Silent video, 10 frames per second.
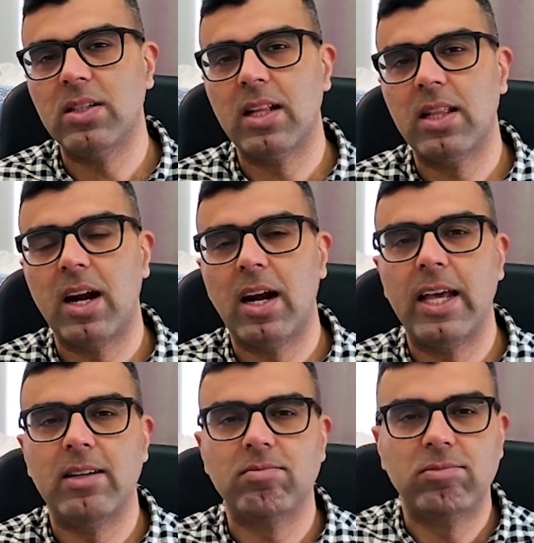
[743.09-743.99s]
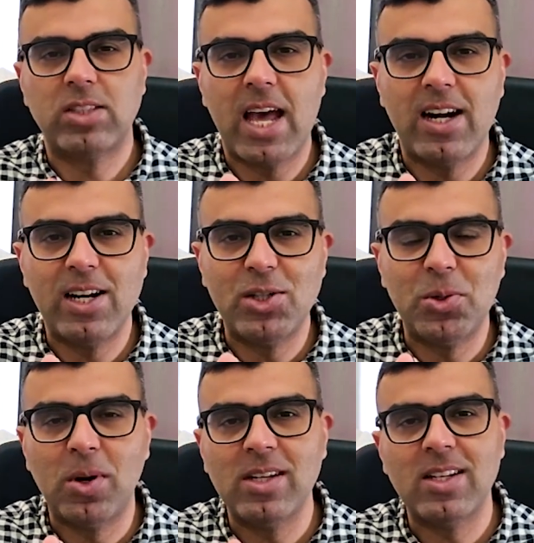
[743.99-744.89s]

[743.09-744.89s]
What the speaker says: and there are like standard insurance,